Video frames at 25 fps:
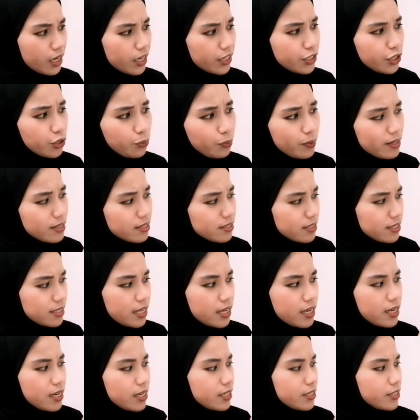you will
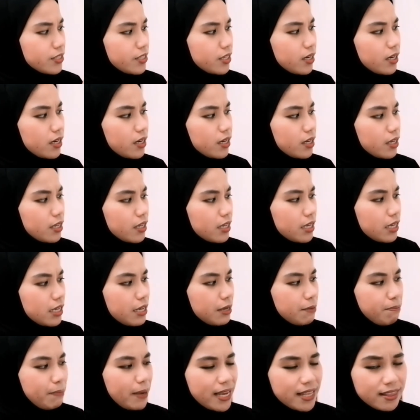see the
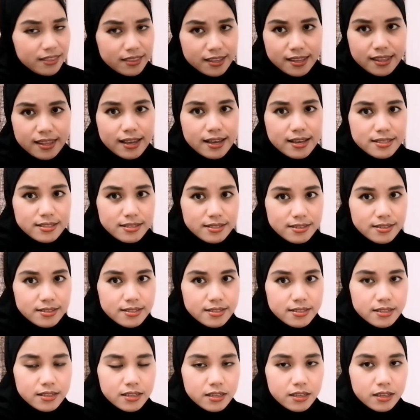
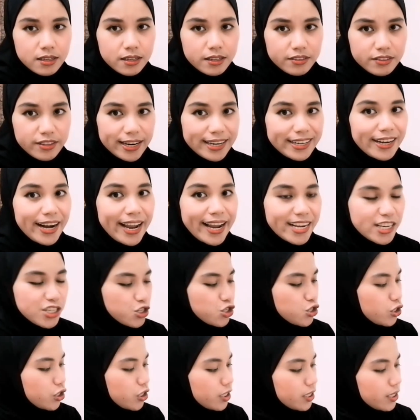maintenance
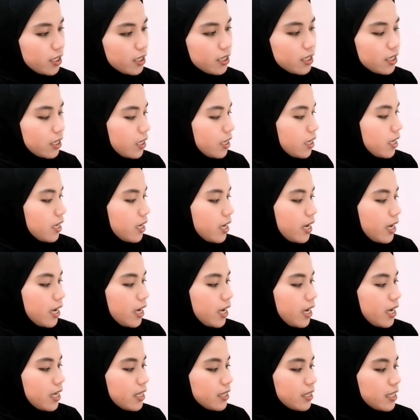direction
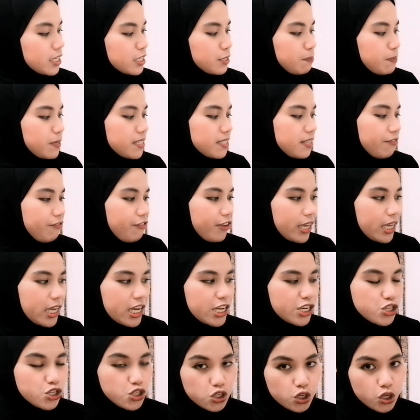and the
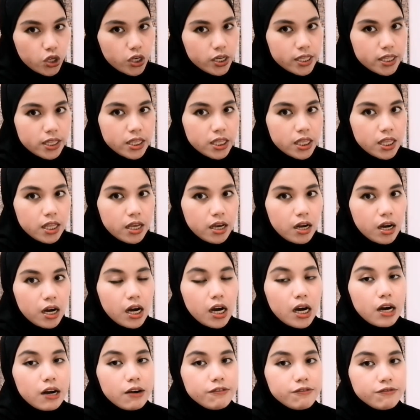specification
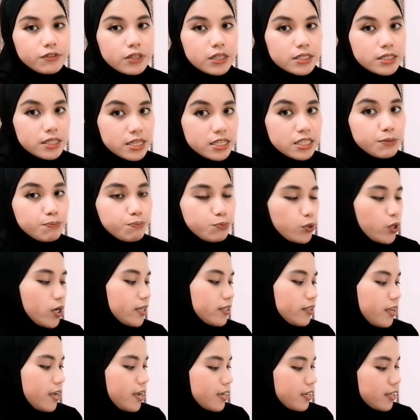of this
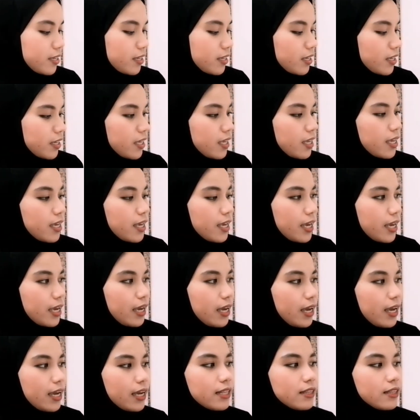product
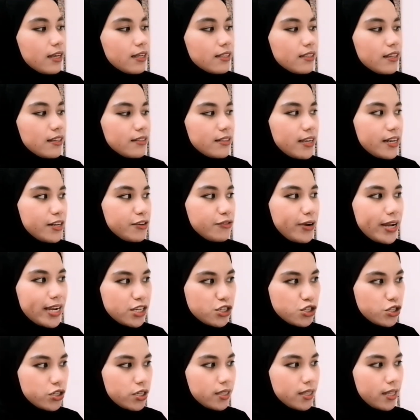and the
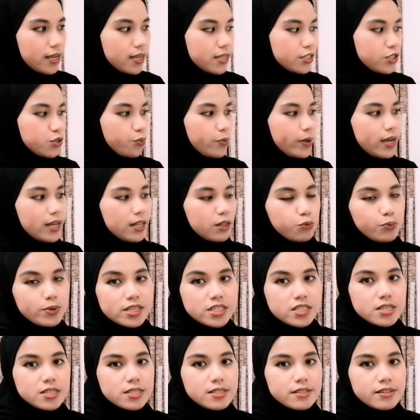direction as well,
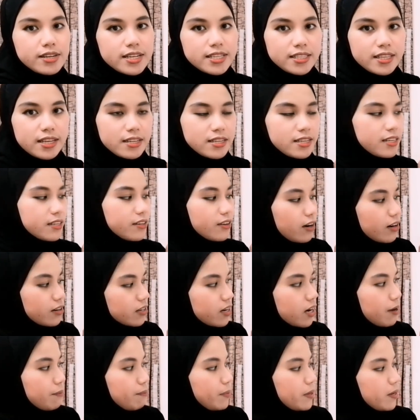which is written in
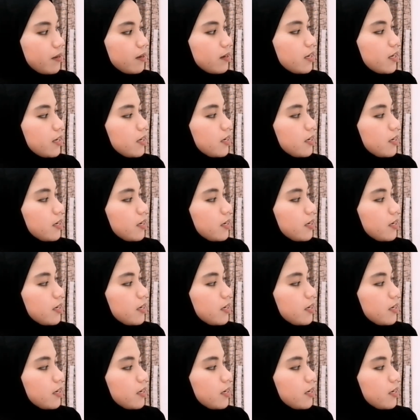Arabic.